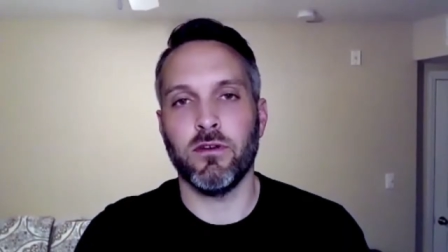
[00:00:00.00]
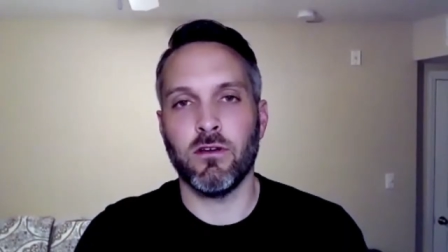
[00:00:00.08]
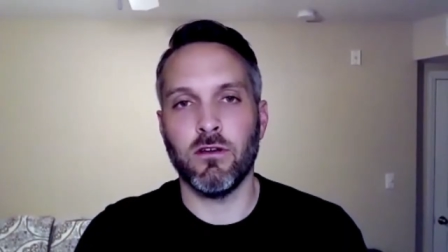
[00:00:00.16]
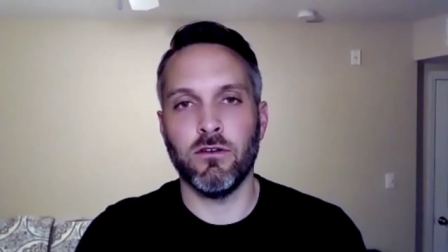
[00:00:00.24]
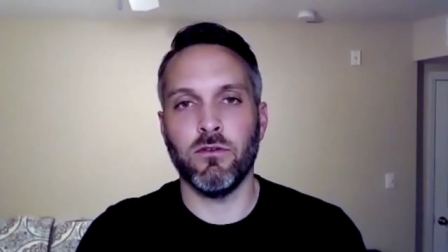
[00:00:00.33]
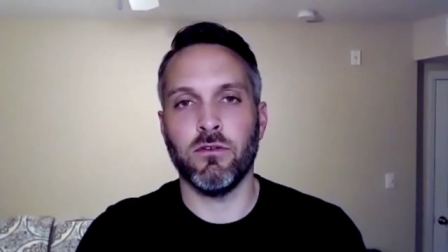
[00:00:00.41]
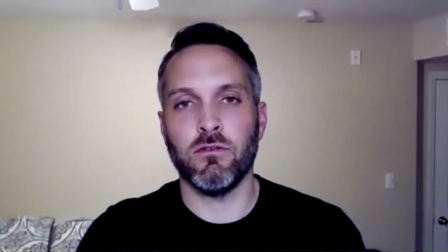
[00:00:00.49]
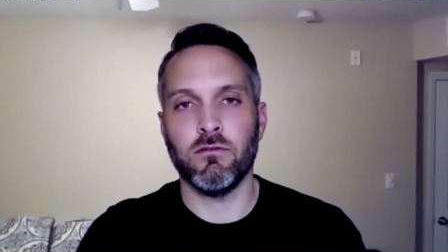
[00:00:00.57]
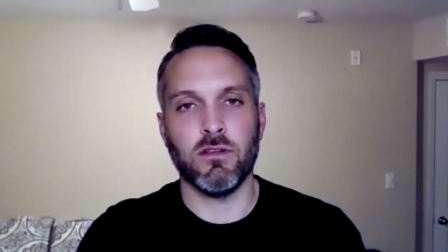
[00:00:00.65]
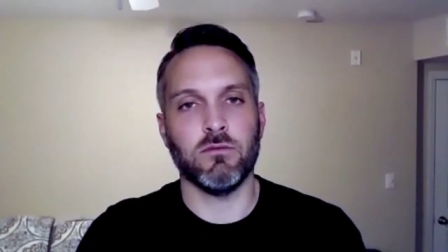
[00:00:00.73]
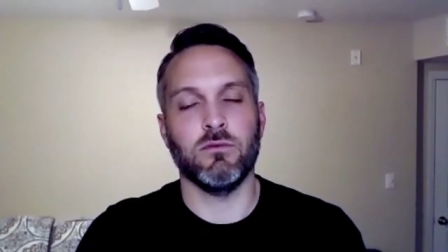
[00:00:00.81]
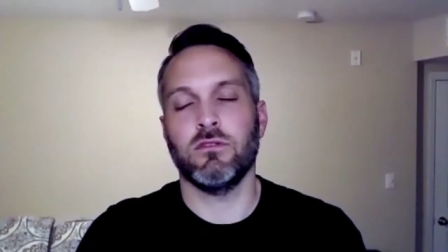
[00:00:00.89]
you're going to do with your
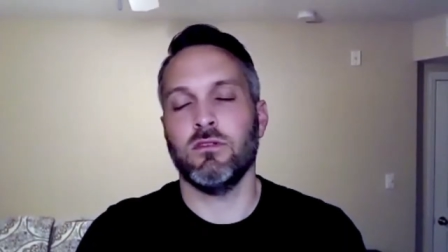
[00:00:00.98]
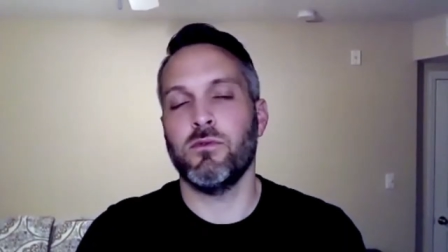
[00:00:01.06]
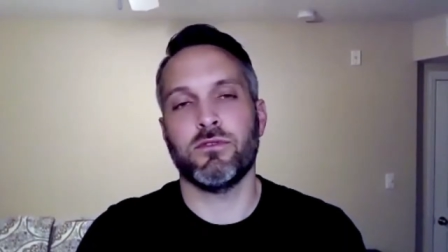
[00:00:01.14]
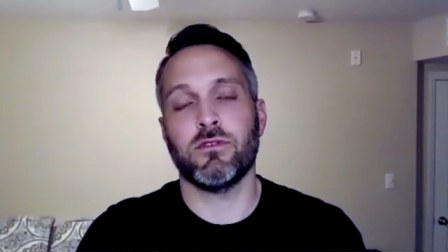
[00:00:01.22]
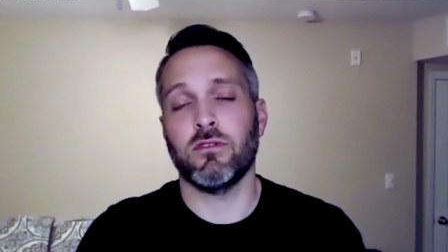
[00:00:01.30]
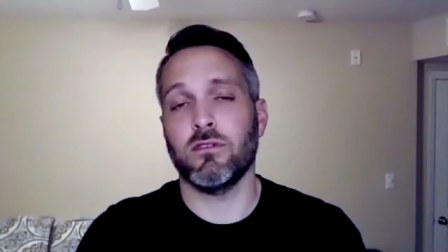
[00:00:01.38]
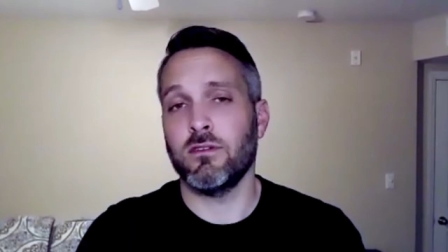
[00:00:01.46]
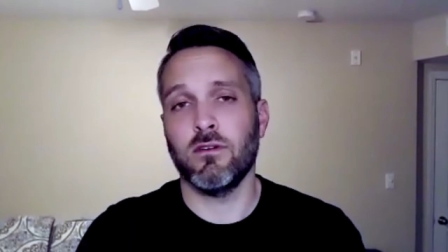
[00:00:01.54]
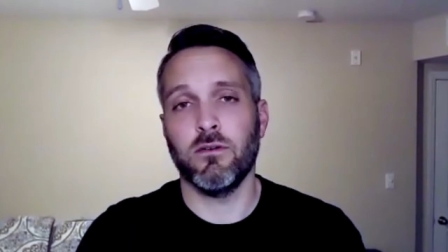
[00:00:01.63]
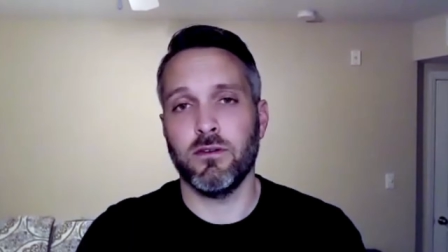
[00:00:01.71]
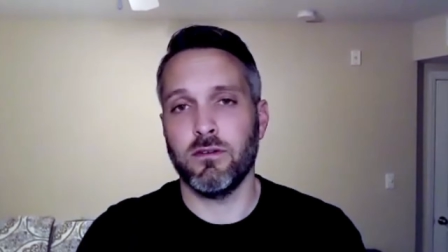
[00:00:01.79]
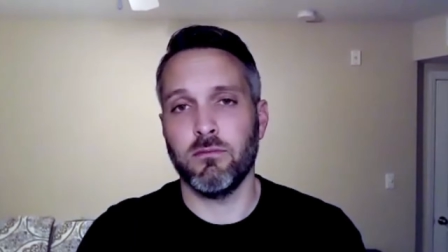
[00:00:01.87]
investments almost certainly is
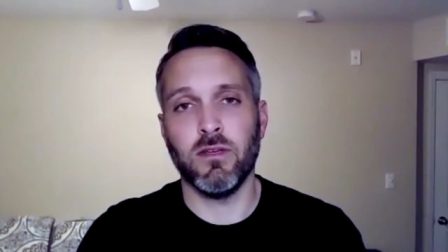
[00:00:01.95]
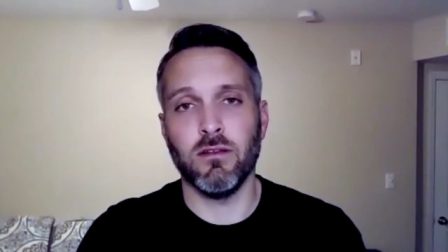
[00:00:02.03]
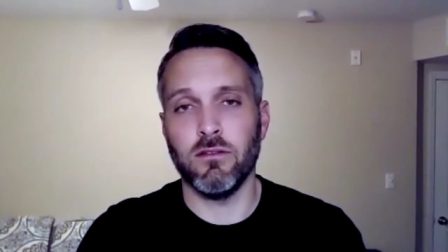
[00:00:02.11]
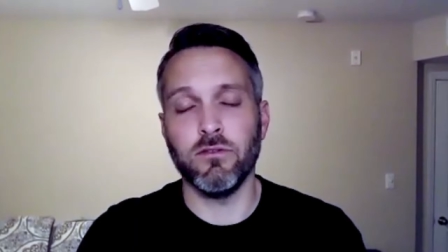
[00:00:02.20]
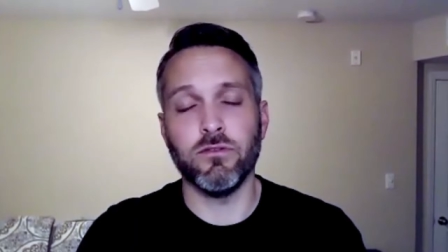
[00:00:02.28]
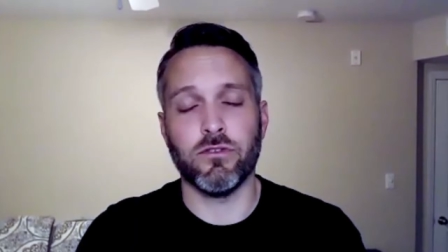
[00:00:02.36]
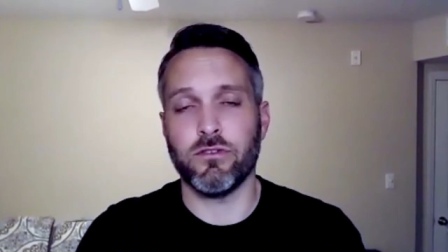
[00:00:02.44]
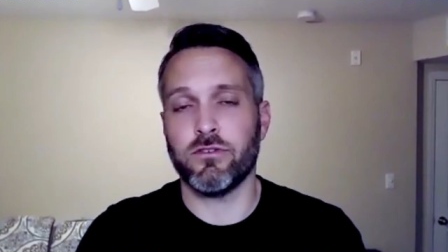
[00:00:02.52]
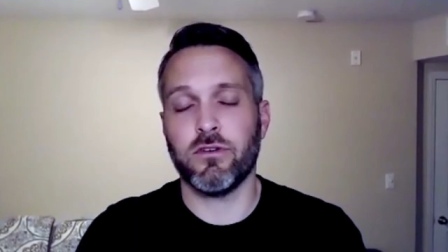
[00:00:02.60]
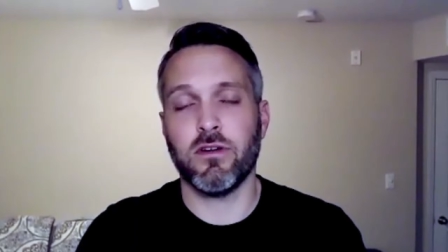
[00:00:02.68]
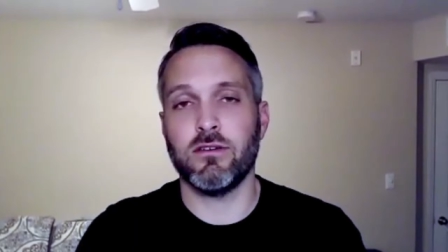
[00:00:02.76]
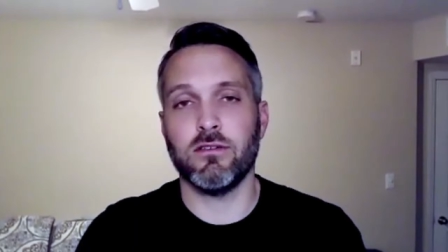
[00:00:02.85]
going to be a loser
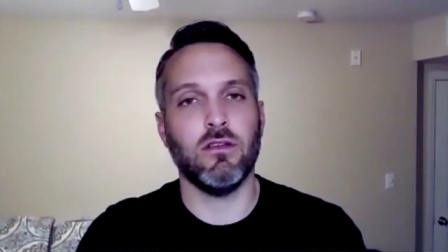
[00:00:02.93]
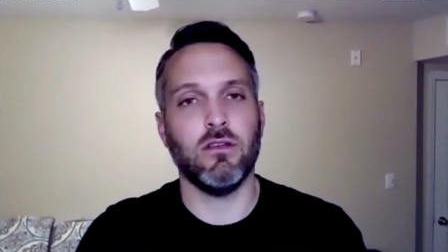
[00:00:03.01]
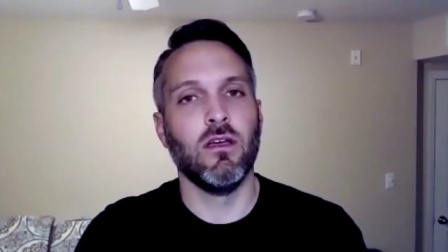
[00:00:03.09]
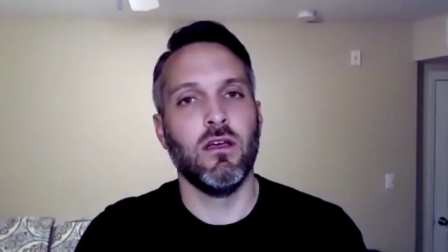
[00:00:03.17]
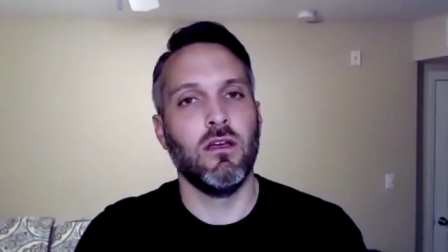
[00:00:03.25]
strategy.